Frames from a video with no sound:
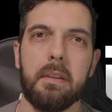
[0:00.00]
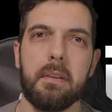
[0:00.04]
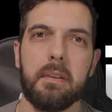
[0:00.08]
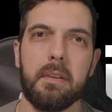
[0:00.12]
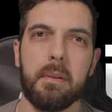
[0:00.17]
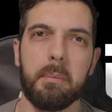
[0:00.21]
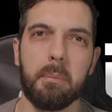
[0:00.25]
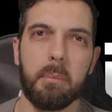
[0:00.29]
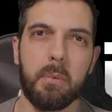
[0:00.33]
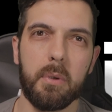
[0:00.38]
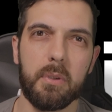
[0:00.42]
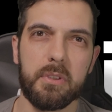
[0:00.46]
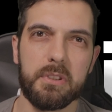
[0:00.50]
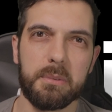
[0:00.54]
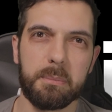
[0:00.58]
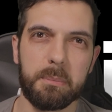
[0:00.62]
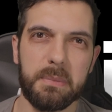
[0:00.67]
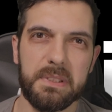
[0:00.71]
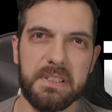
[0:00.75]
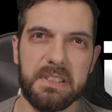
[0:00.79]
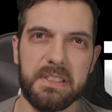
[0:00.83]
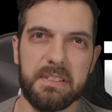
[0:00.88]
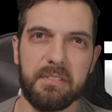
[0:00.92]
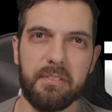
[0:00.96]
The more
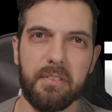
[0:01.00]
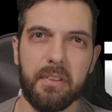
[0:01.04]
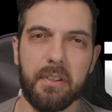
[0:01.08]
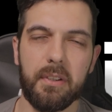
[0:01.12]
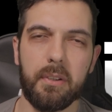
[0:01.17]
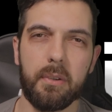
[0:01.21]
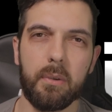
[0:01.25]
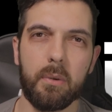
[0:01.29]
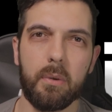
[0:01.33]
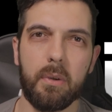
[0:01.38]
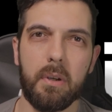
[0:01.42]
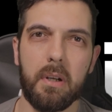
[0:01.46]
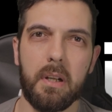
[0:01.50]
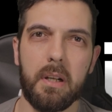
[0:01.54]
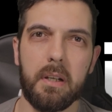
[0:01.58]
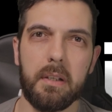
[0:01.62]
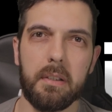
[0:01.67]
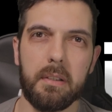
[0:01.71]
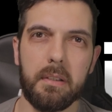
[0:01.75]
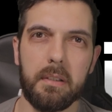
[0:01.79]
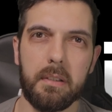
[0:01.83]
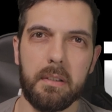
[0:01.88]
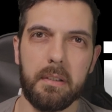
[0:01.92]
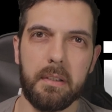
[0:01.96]
specific you
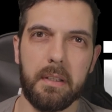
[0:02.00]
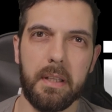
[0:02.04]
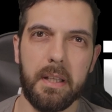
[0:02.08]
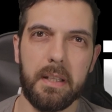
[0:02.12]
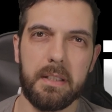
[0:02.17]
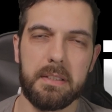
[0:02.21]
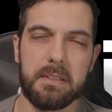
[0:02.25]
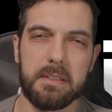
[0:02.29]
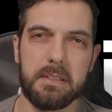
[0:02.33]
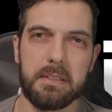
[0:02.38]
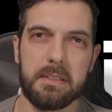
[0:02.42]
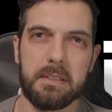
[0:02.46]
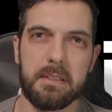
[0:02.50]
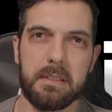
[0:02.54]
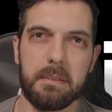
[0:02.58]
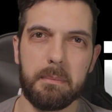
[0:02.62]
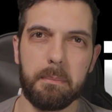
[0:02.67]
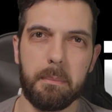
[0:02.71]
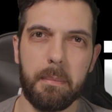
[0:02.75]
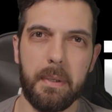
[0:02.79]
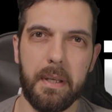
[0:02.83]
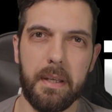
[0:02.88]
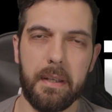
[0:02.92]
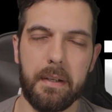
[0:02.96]
are, that's the
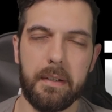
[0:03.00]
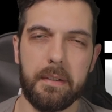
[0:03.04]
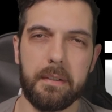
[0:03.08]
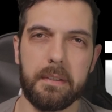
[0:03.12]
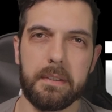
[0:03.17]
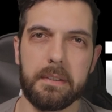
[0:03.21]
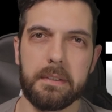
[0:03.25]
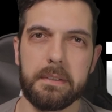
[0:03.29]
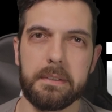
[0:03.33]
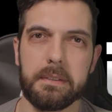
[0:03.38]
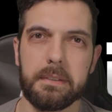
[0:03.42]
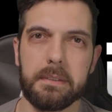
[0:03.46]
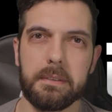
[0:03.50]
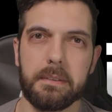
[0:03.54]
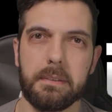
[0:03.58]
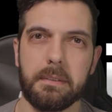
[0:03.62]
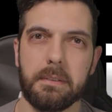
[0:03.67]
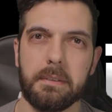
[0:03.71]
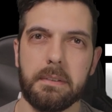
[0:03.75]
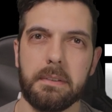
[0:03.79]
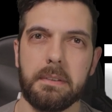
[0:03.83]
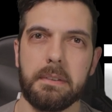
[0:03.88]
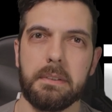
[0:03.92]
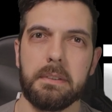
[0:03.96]
better.
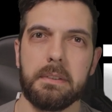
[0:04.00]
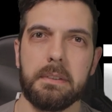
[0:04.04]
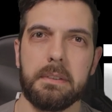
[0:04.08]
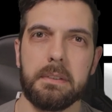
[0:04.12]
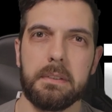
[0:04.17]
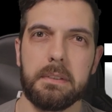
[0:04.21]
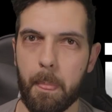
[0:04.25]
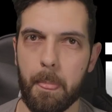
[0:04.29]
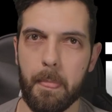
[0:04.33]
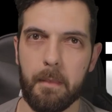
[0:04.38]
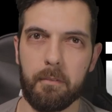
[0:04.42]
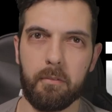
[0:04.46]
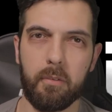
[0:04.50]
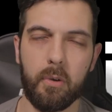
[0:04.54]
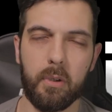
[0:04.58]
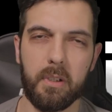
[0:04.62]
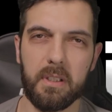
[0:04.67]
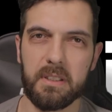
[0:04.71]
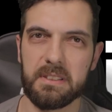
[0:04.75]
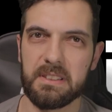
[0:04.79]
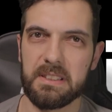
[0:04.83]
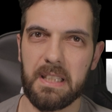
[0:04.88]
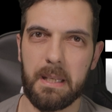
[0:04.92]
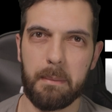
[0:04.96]
For
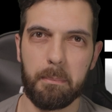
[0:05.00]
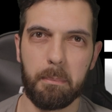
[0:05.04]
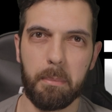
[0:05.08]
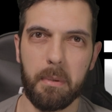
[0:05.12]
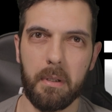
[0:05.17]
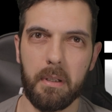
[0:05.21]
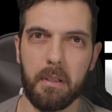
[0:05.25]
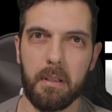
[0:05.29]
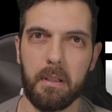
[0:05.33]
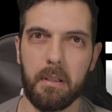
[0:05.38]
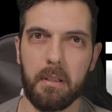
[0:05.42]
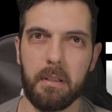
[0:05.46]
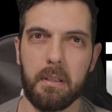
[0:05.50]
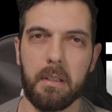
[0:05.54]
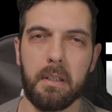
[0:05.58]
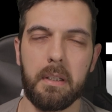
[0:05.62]
example,